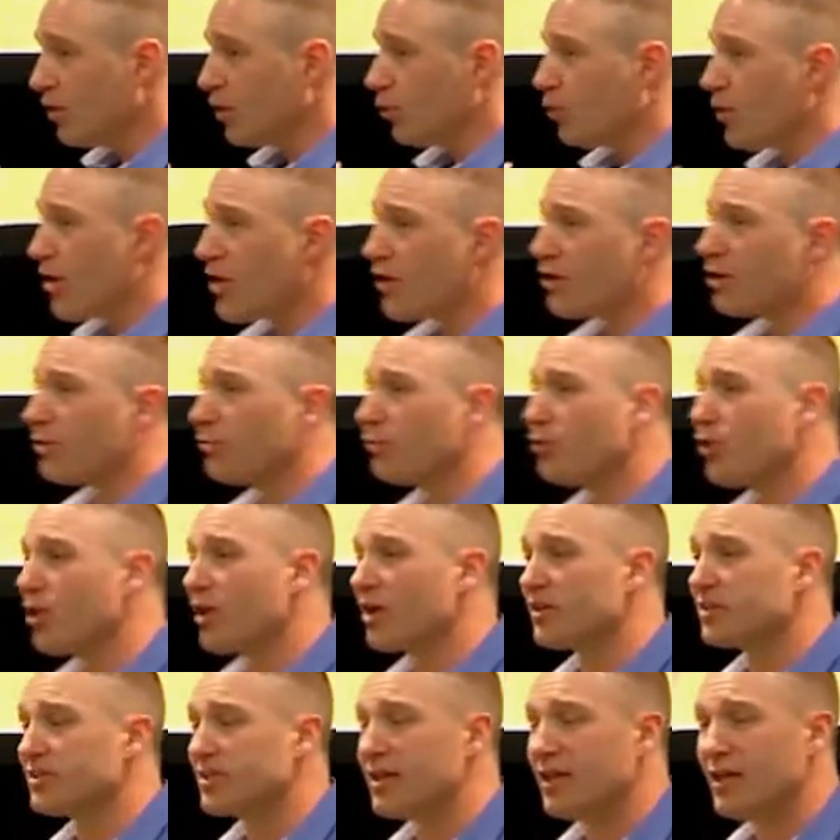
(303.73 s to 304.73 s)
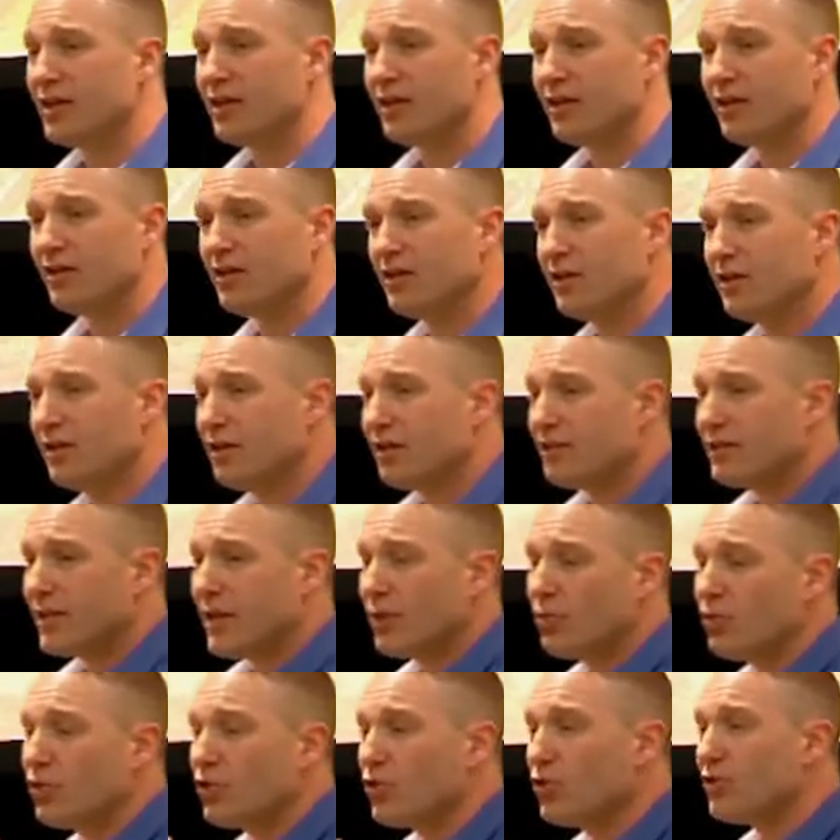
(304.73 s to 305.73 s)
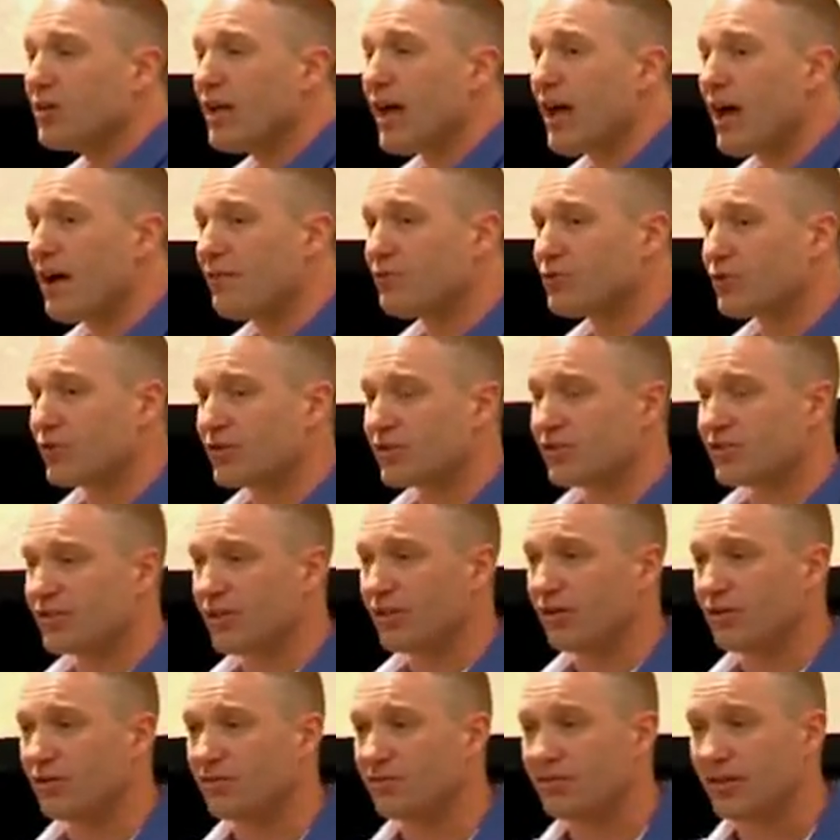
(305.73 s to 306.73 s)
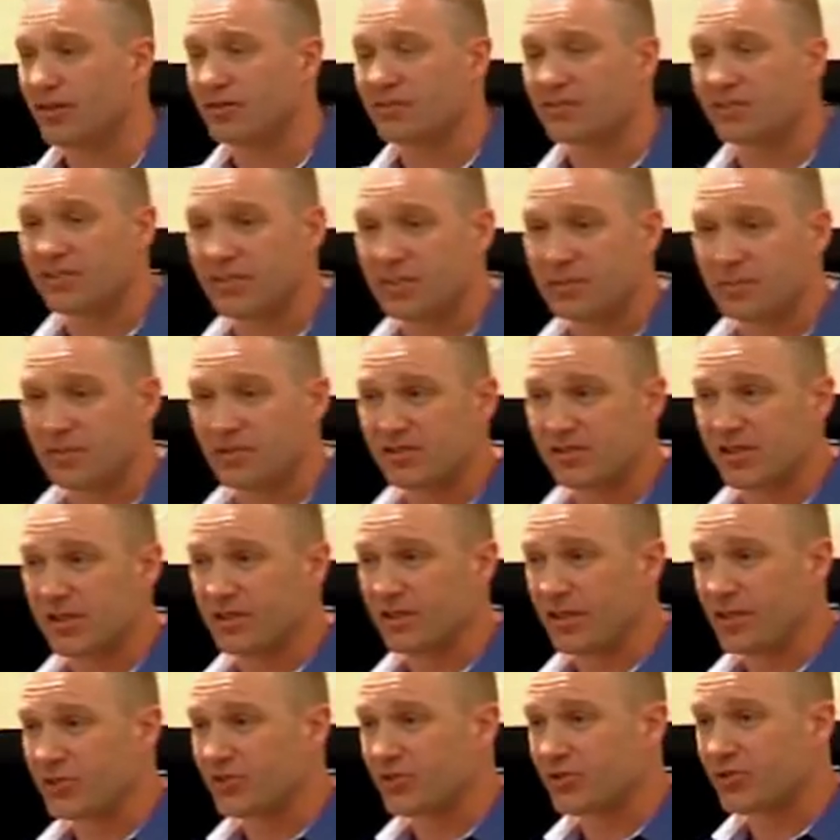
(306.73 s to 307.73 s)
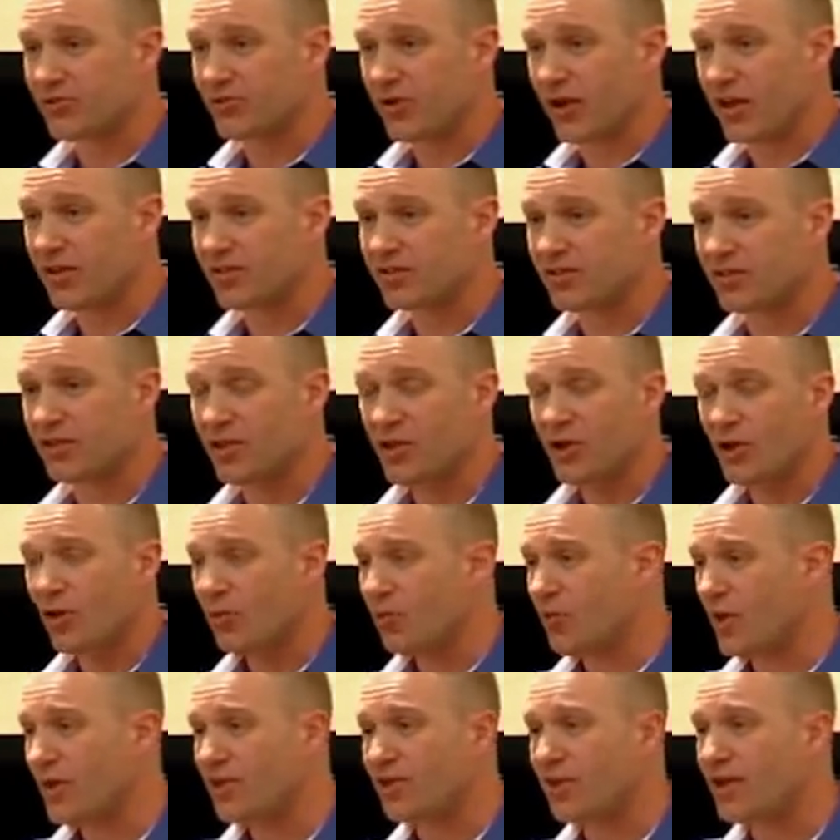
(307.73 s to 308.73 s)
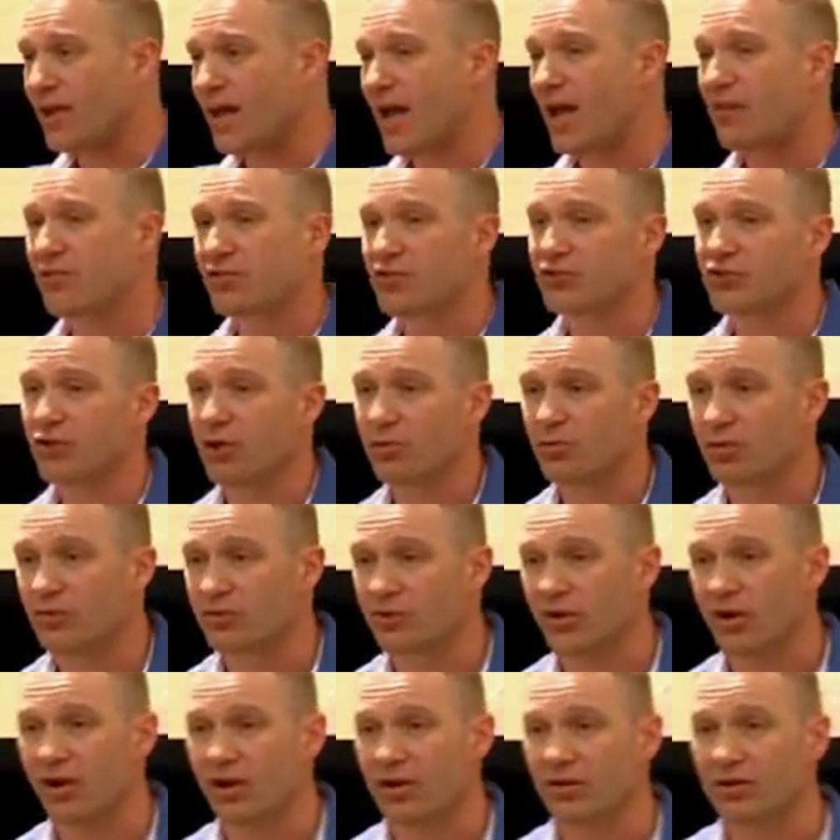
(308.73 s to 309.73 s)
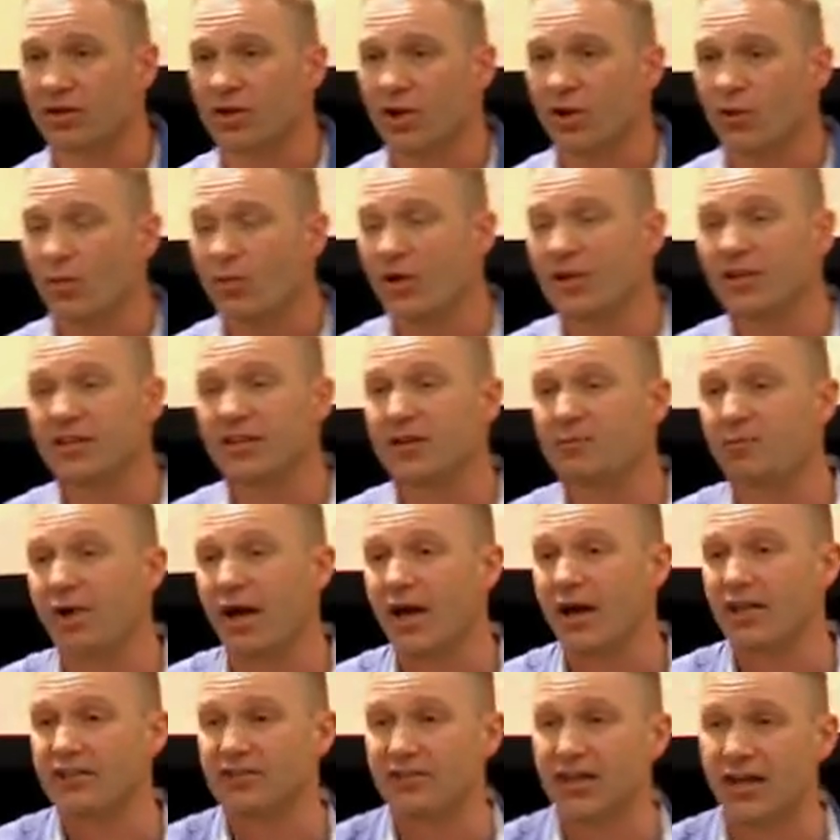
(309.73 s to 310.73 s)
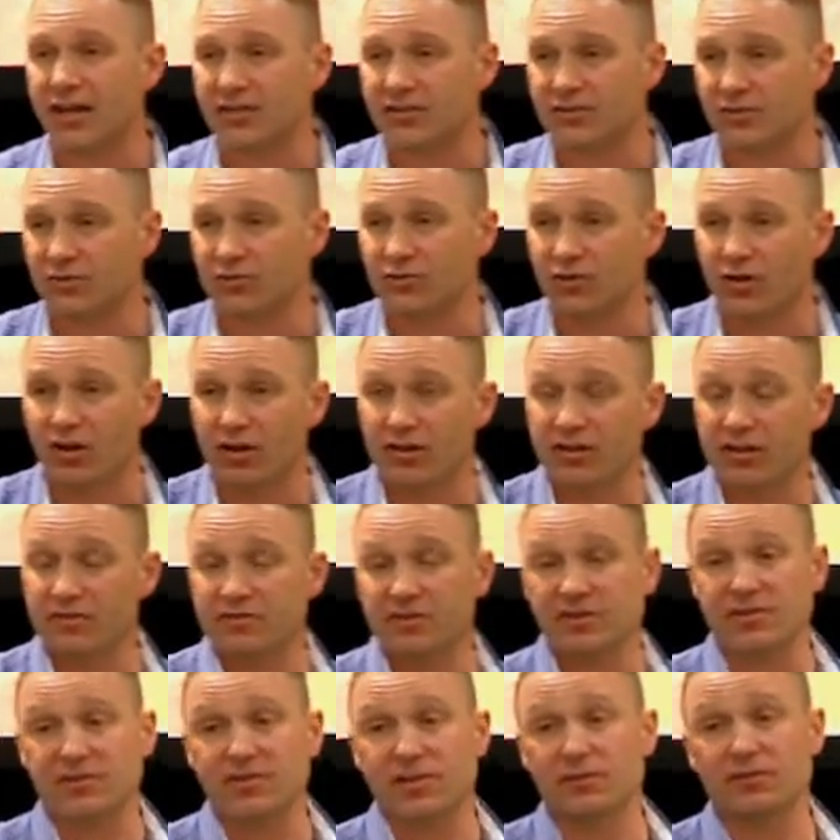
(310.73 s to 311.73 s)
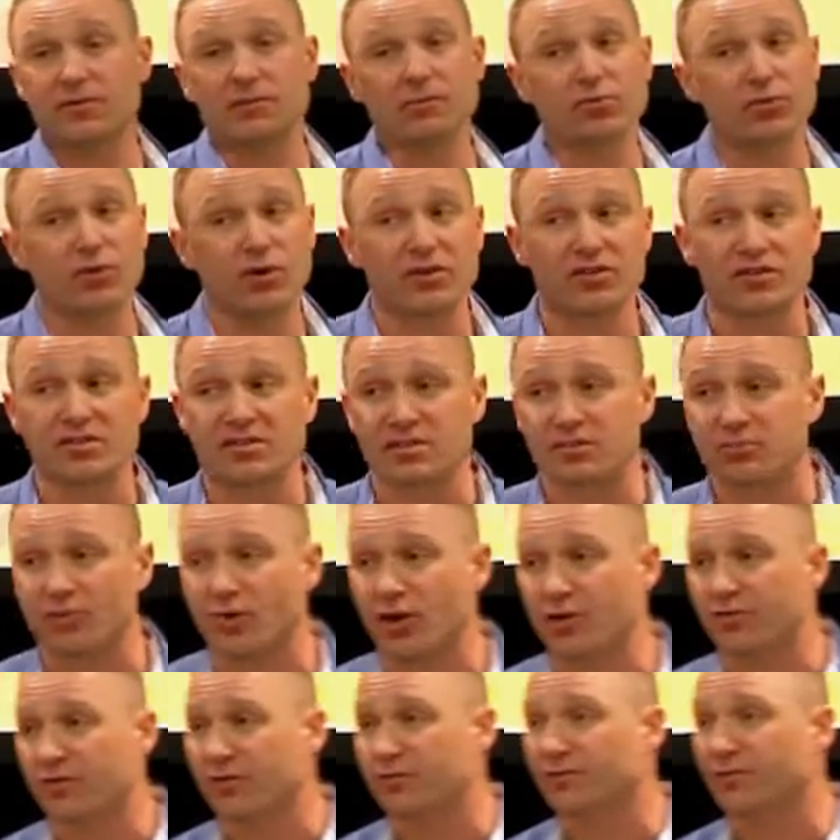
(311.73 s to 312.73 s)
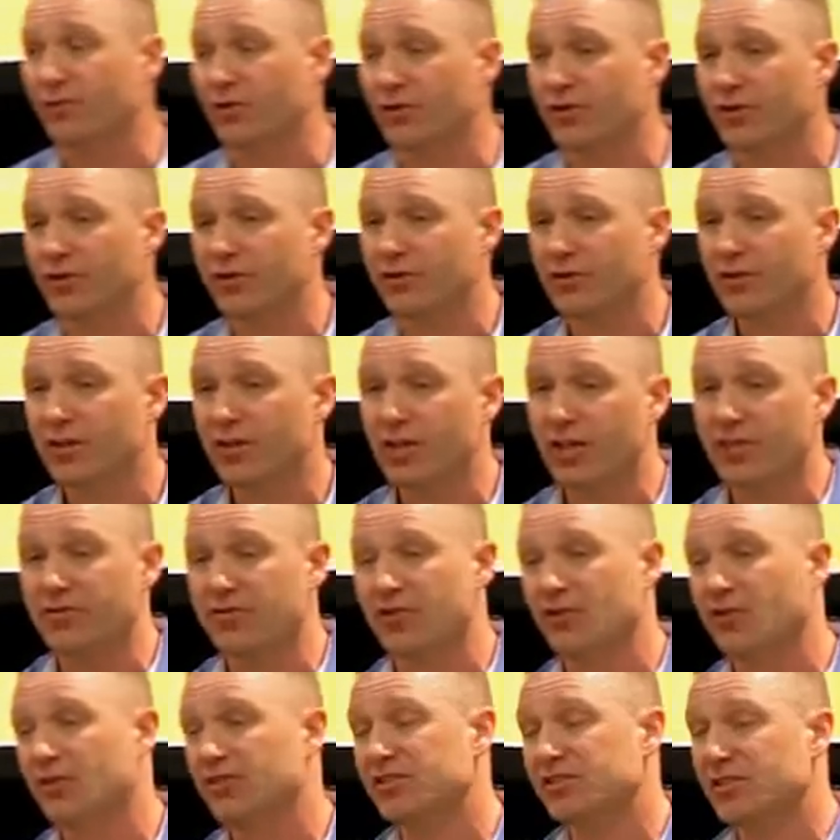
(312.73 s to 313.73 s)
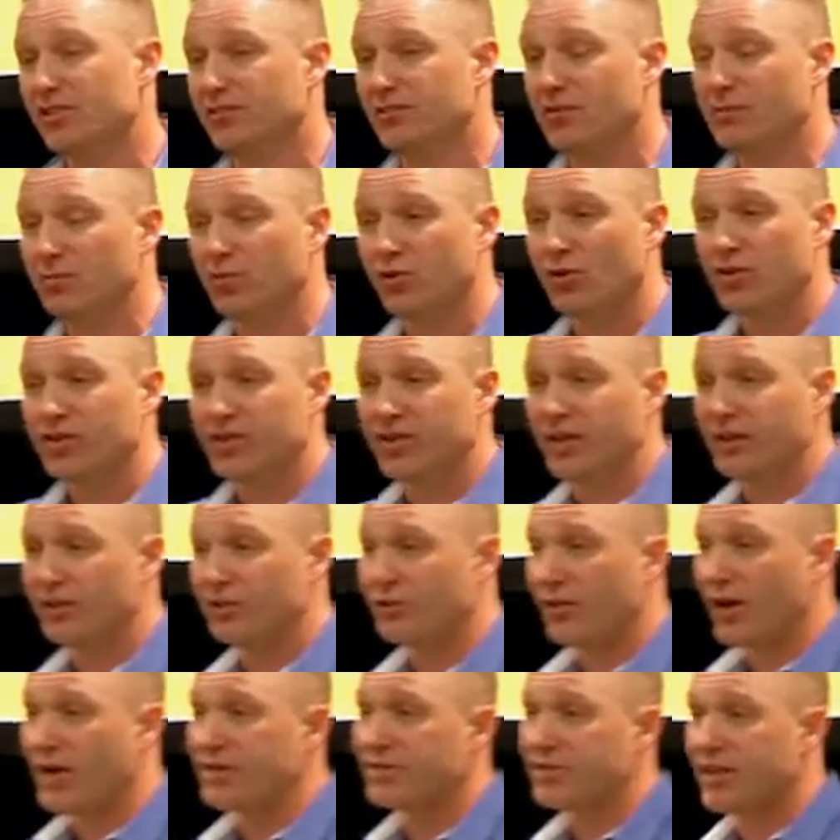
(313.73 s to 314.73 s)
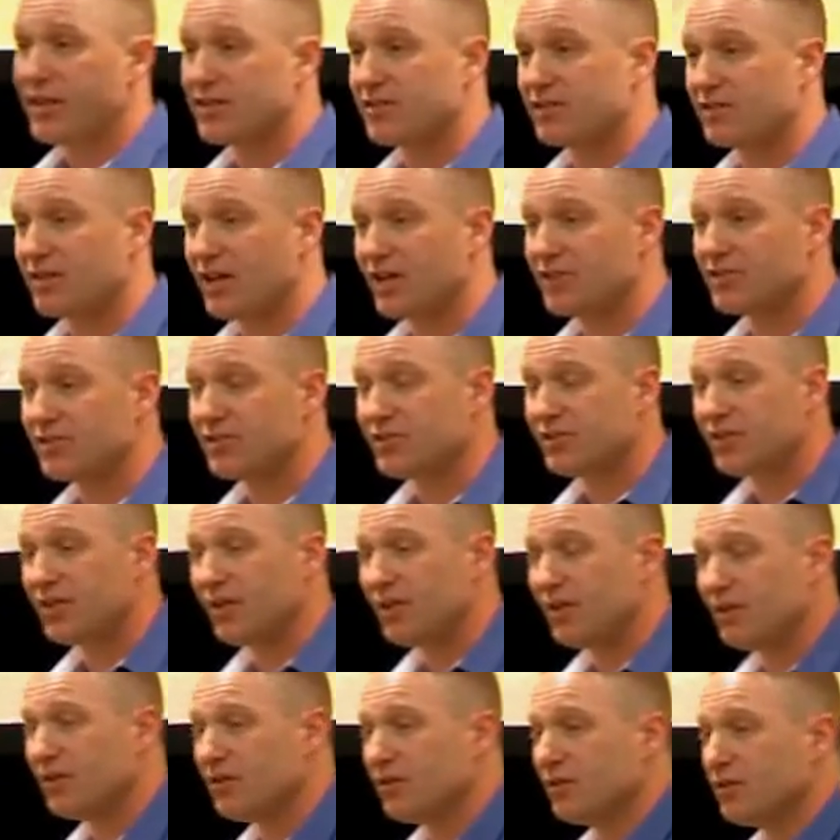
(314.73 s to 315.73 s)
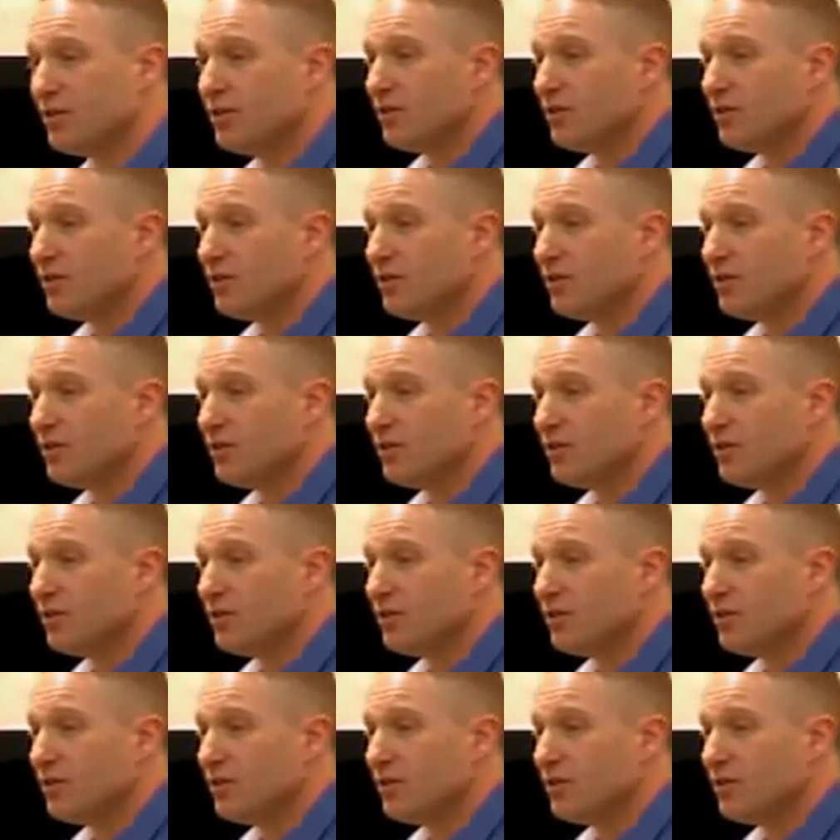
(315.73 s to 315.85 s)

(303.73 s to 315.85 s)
we've got a product here that will look after itself at 6% interest rates, whether you have a job or not, whether you pay tax or not. If you're self-employed, this is perfect for you. If you're not self-employed, you get great tax deductions here.